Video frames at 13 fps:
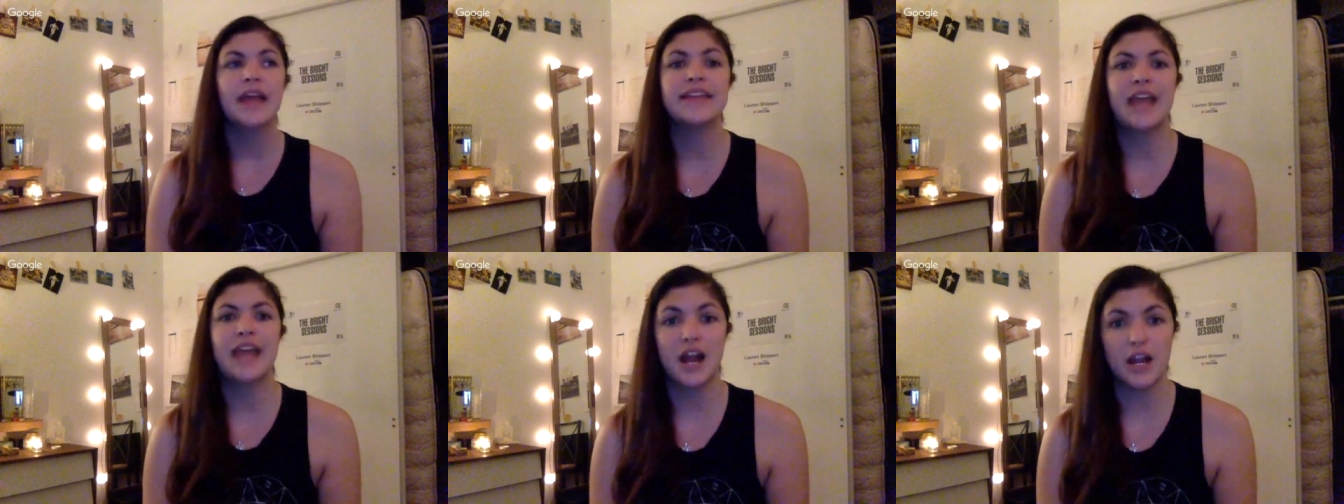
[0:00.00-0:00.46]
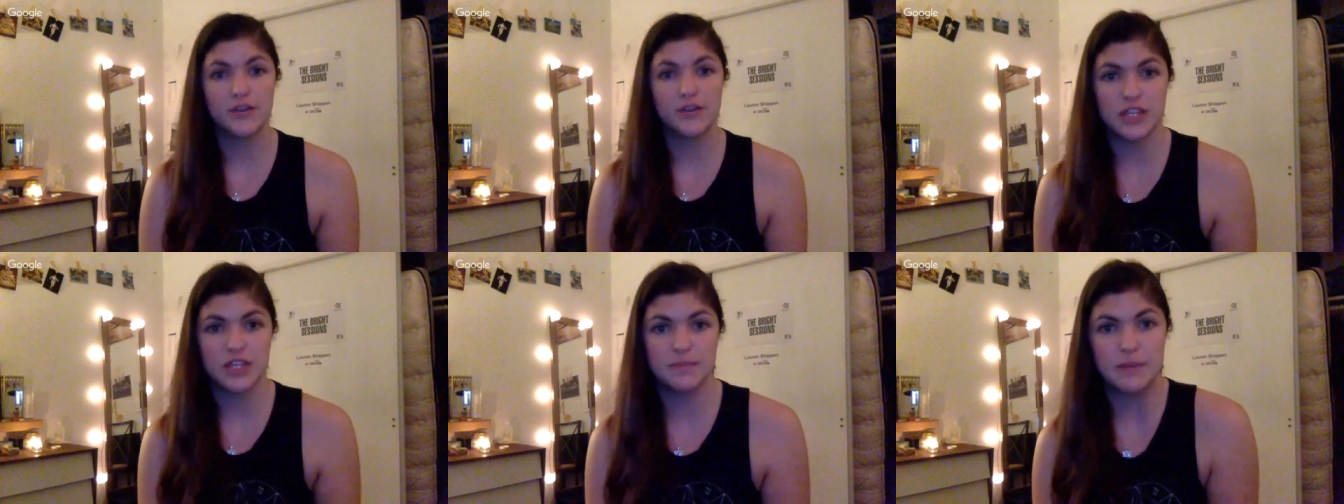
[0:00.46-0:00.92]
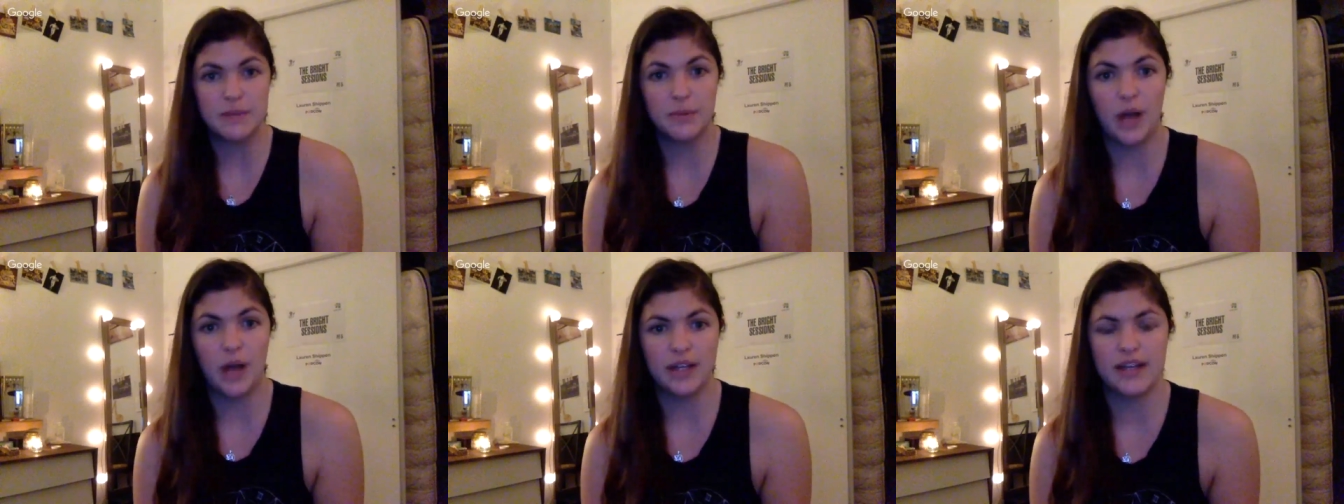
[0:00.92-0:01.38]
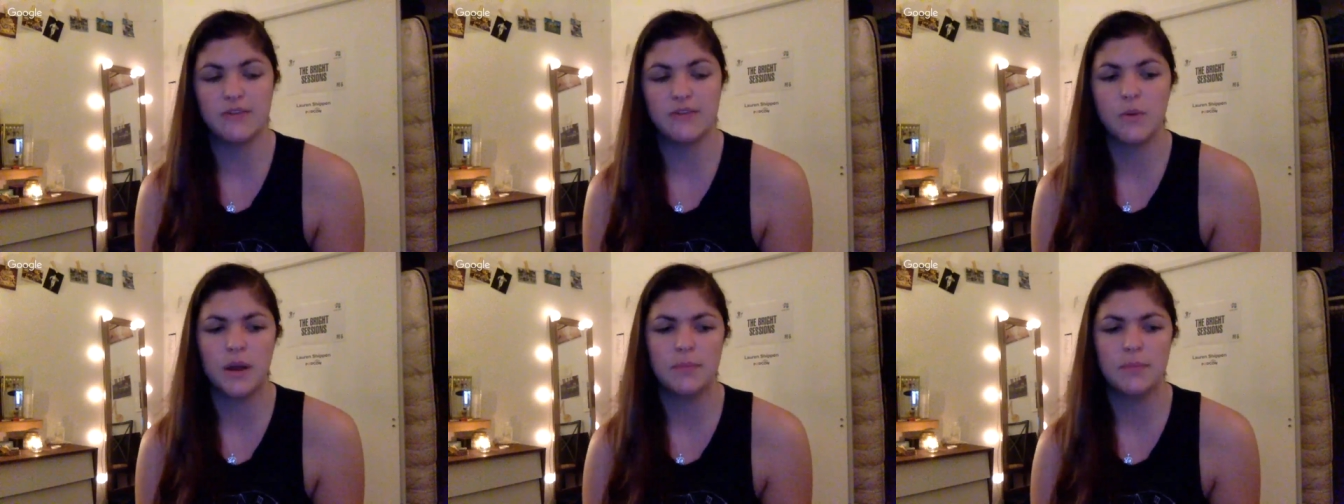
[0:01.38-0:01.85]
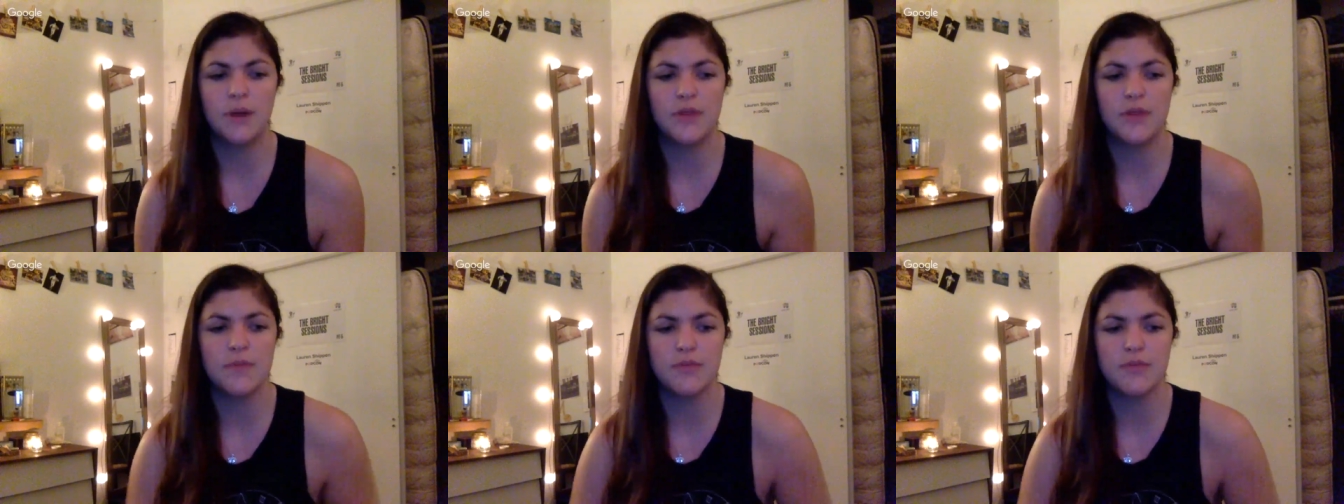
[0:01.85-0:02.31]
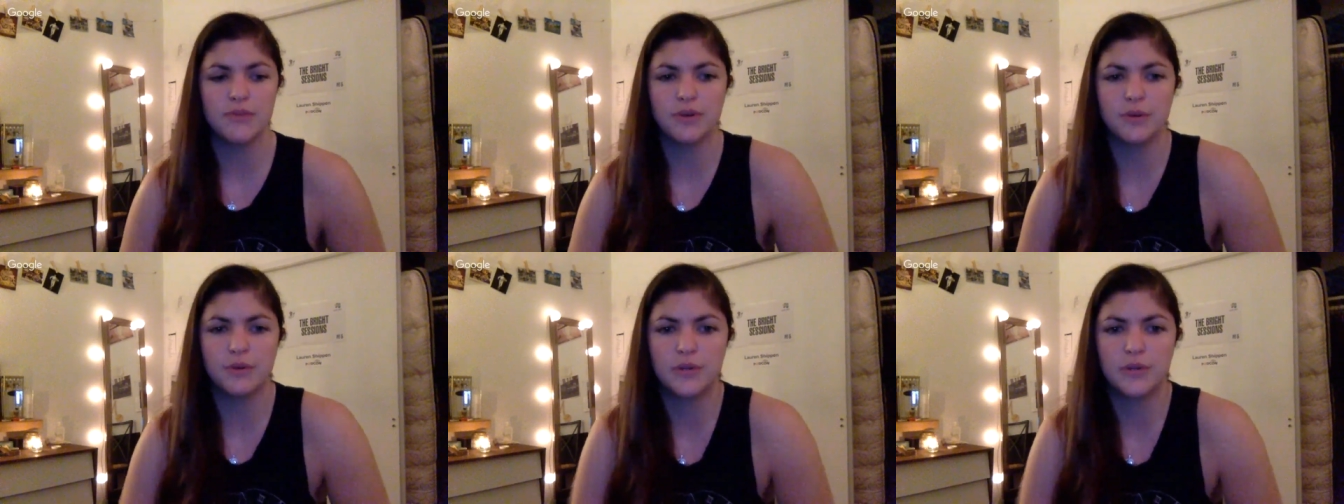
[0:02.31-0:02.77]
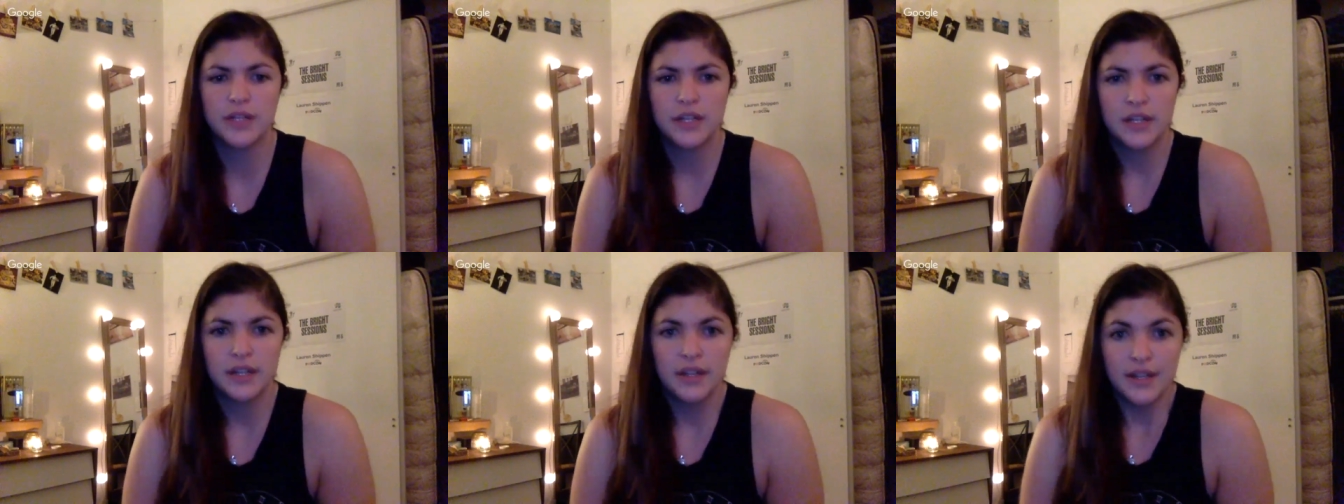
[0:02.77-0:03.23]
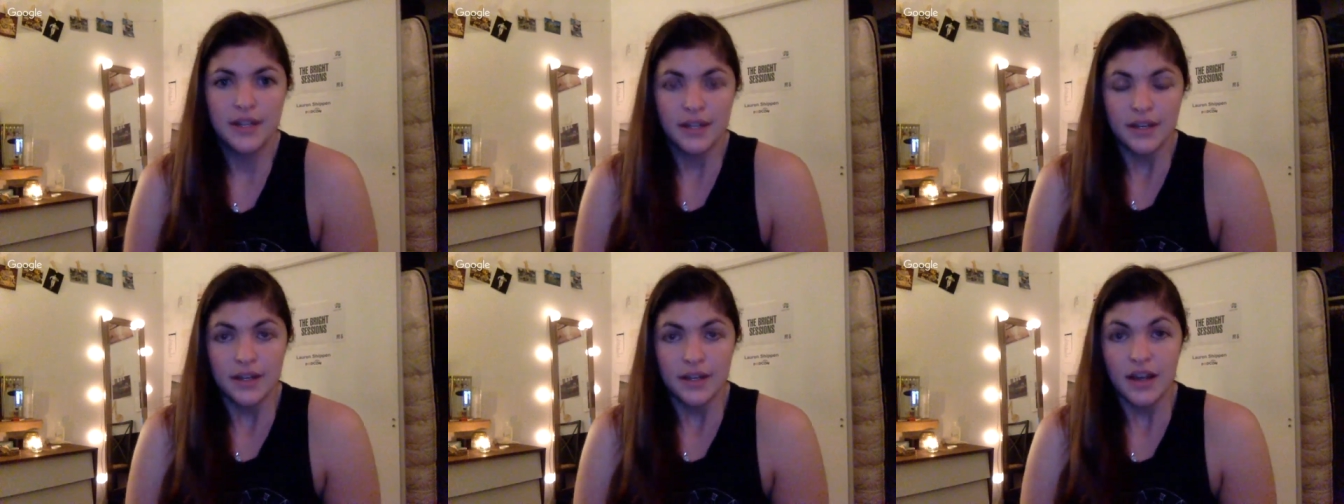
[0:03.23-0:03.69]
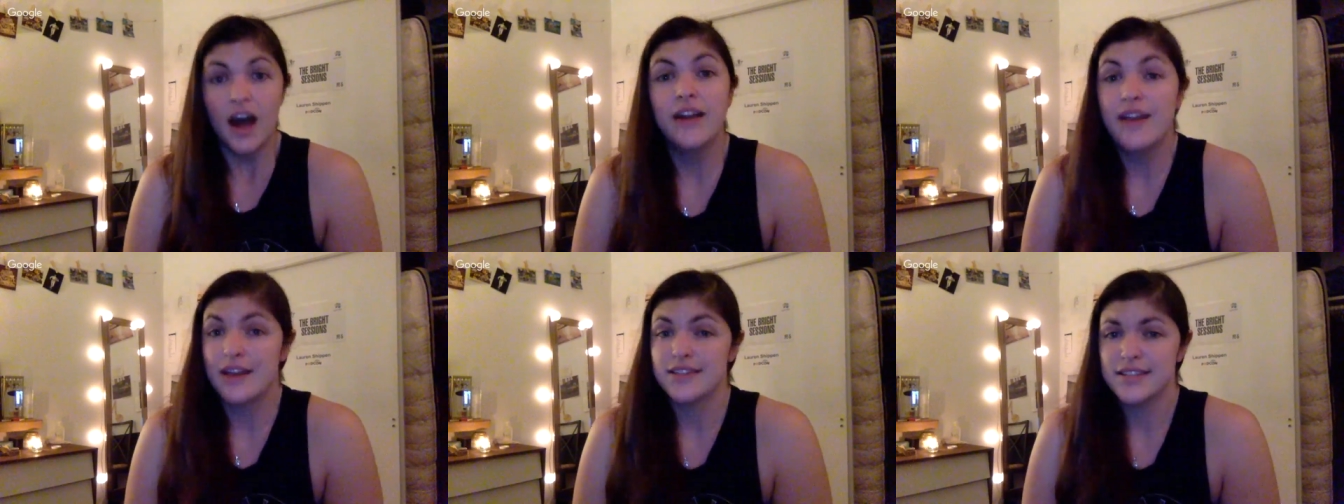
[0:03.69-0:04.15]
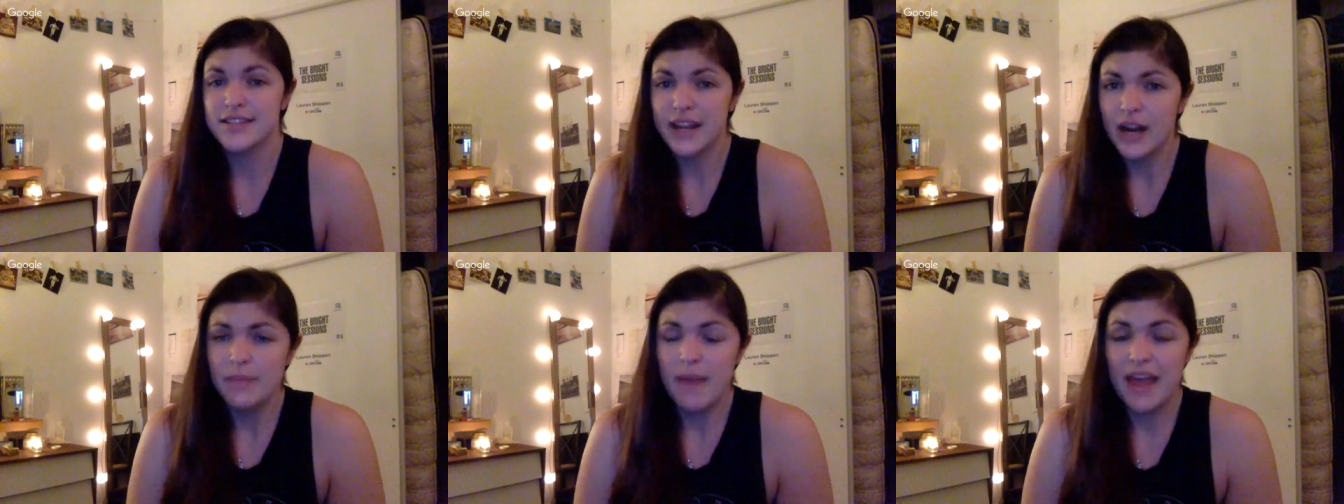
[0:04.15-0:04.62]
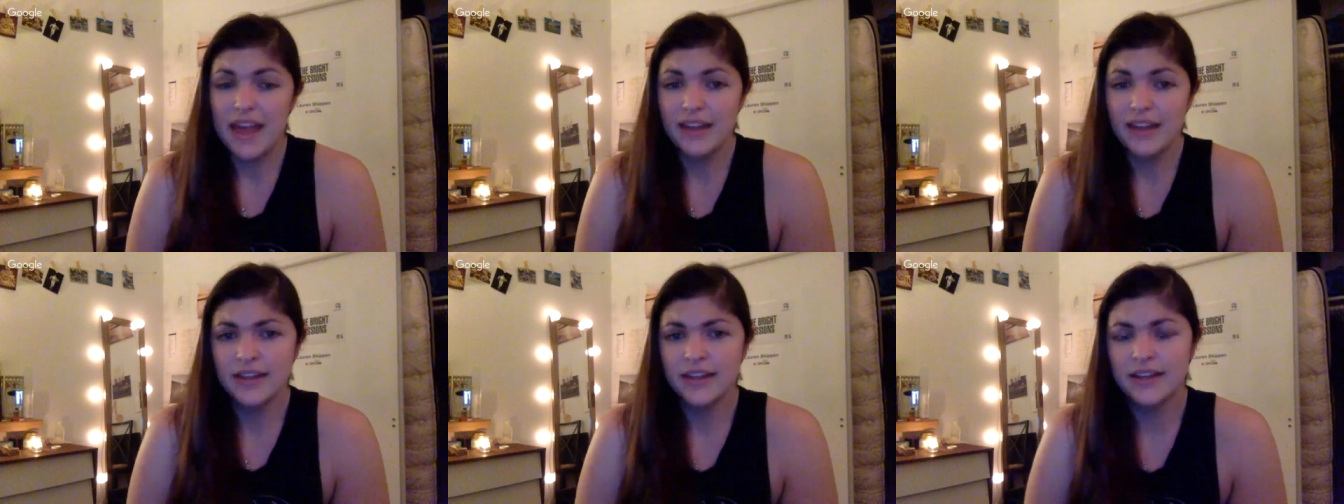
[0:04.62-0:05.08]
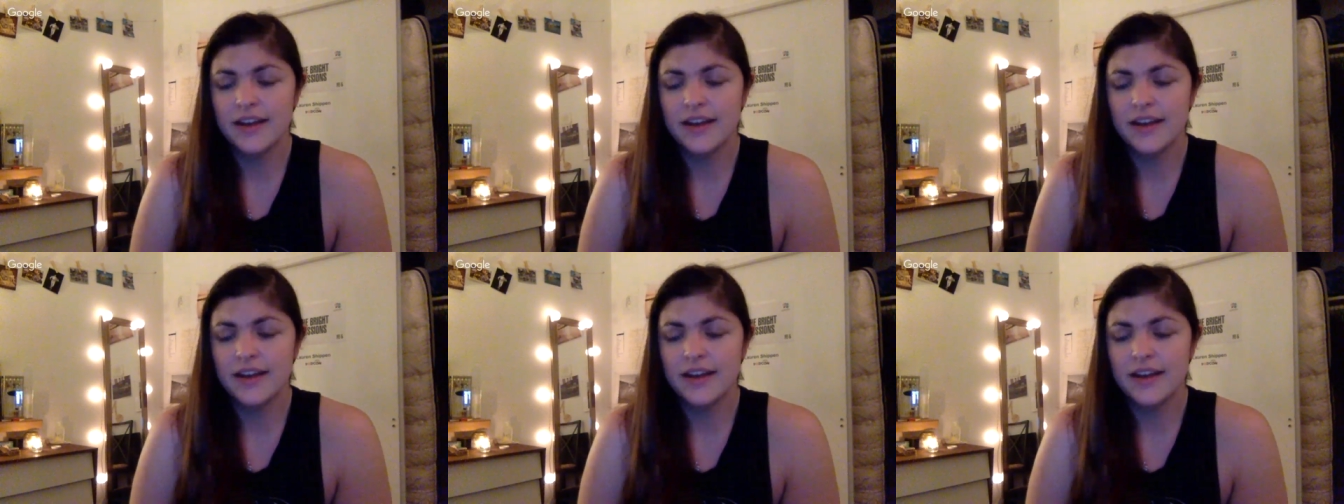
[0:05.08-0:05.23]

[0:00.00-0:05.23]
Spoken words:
in caring for these people, I never want to put them through unnecessary pain,